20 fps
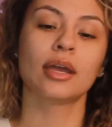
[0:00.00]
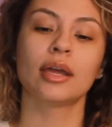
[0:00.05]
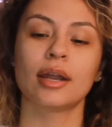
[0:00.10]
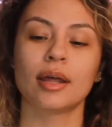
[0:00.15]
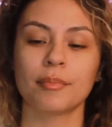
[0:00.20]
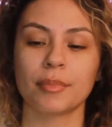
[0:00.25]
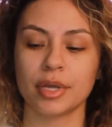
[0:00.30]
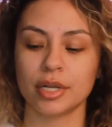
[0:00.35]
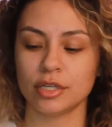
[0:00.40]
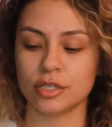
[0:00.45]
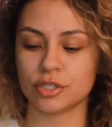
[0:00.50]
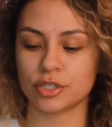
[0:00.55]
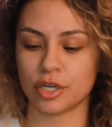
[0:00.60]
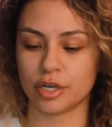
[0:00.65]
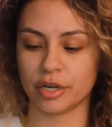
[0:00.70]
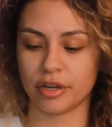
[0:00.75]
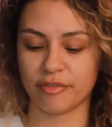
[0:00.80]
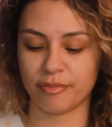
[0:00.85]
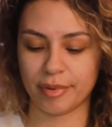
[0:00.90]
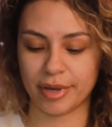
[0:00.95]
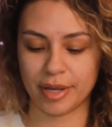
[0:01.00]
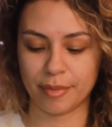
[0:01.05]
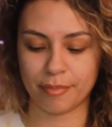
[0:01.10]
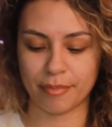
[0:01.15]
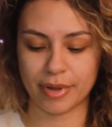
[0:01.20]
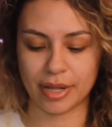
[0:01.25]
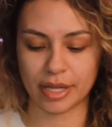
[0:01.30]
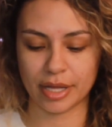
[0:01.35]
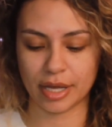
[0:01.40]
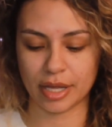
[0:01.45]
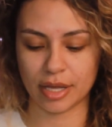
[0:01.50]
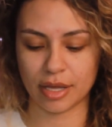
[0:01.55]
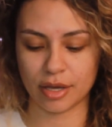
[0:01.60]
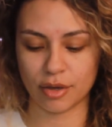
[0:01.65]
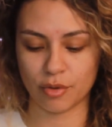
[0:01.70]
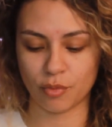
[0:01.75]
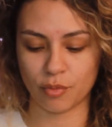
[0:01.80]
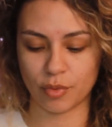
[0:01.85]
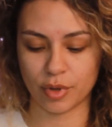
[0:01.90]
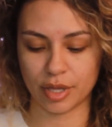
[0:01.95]
And I'm going to start off by applying
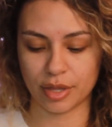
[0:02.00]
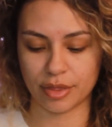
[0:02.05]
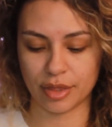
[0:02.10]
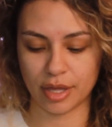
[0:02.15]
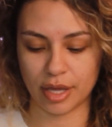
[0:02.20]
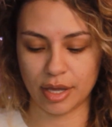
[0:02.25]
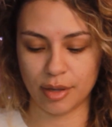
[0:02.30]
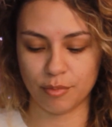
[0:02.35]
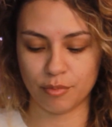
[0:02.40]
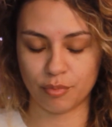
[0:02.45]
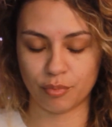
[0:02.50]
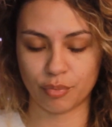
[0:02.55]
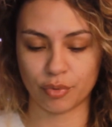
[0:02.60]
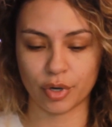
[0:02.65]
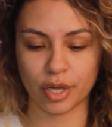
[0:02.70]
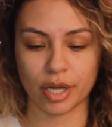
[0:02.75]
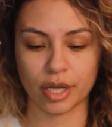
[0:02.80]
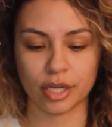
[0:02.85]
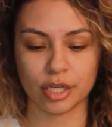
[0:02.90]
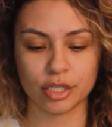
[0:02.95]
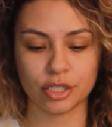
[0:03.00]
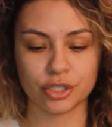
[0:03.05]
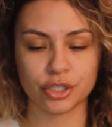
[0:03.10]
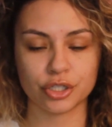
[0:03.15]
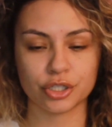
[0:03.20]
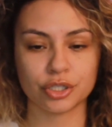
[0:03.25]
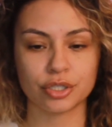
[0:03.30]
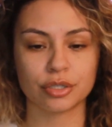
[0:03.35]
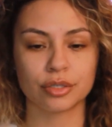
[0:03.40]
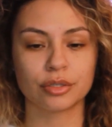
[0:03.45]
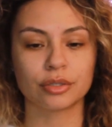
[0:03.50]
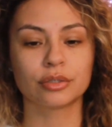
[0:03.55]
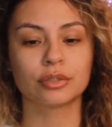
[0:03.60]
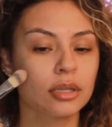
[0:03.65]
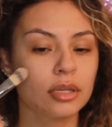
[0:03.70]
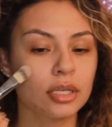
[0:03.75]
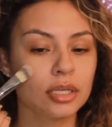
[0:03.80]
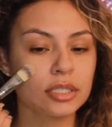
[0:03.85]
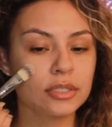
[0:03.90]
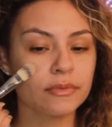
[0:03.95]
it with a brush.
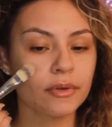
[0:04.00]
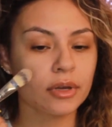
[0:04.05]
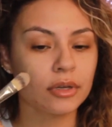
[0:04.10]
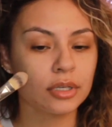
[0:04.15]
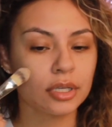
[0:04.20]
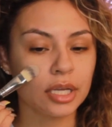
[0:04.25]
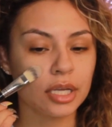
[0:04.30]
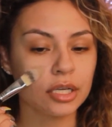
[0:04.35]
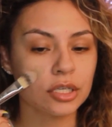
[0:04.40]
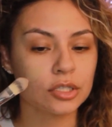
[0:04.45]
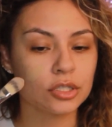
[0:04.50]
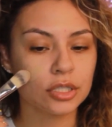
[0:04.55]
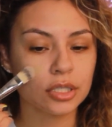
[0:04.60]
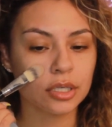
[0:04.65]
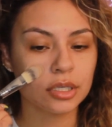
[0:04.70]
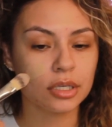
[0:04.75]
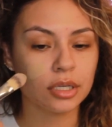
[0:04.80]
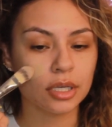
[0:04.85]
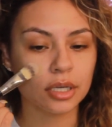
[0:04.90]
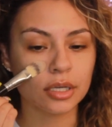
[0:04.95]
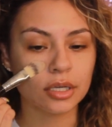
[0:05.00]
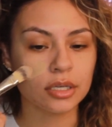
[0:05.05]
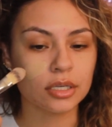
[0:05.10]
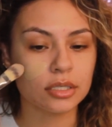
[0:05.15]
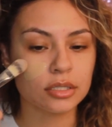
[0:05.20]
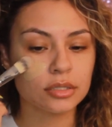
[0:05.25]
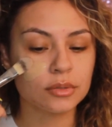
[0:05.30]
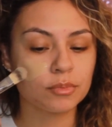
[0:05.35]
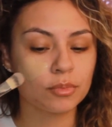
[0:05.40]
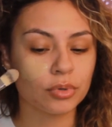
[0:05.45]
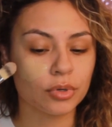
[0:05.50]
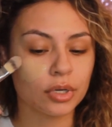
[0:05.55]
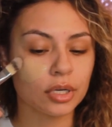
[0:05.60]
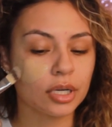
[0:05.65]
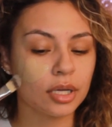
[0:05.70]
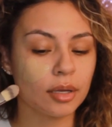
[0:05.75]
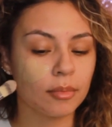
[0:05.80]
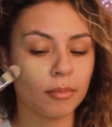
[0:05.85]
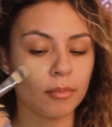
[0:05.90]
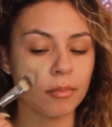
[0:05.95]
This foundation is
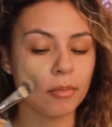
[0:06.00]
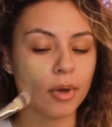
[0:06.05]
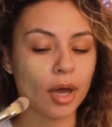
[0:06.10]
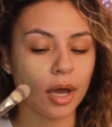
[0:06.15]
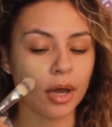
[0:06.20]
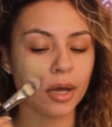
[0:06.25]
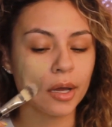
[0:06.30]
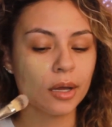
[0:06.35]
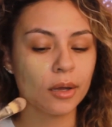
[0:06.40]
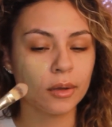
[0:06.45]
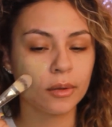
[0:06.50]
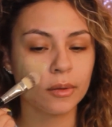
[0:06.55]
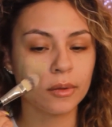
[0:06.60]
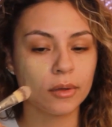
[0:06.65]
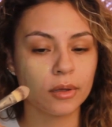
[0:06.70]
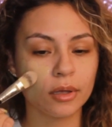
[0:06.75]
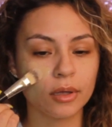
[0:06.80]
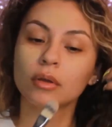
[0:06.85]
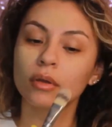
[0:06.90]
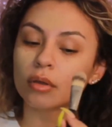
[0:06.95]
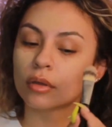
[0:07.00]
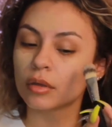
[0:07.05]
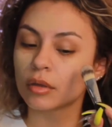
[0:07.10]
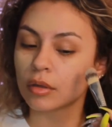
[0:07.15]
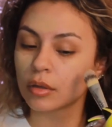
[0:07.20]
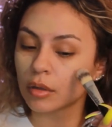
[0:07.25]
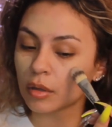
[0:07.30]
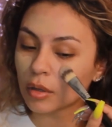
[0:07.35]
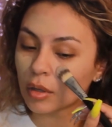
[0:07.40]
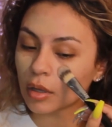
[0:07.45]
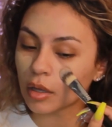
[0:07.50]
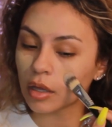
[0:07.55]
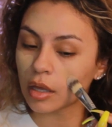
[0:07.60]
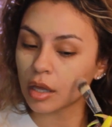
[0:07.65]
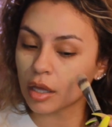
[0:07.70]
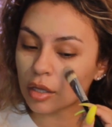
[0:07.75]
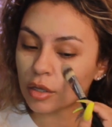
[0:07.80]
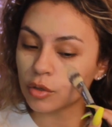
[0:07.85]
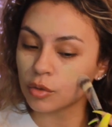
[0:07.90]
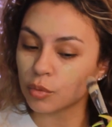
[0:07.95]
pretty matte,
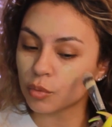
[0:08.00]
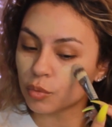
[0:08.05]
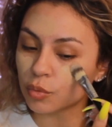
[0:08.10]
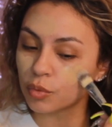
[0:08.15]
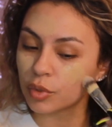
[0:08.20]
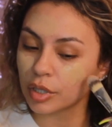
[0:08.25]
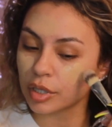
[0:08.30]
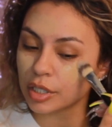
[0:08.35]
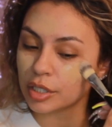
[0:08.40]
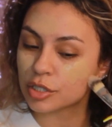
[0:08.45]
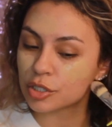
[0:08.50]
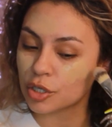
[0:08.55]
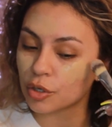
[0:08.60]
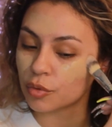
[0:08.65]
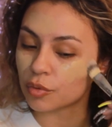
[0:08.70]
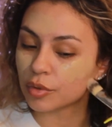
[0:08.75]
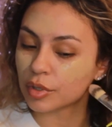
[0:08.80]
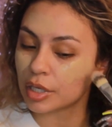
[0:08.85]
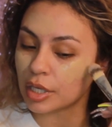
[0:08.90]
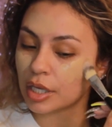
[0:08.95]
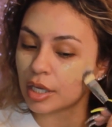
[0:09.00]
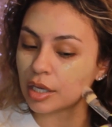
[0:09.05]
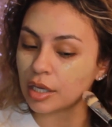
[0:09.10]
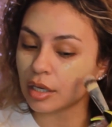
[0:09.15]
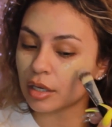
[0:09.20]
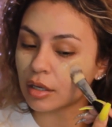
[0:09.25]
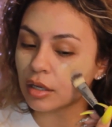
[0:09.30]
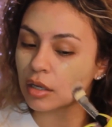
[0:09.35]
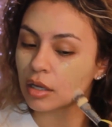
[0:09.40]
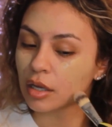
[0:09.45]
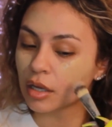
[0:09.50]
and you really don't need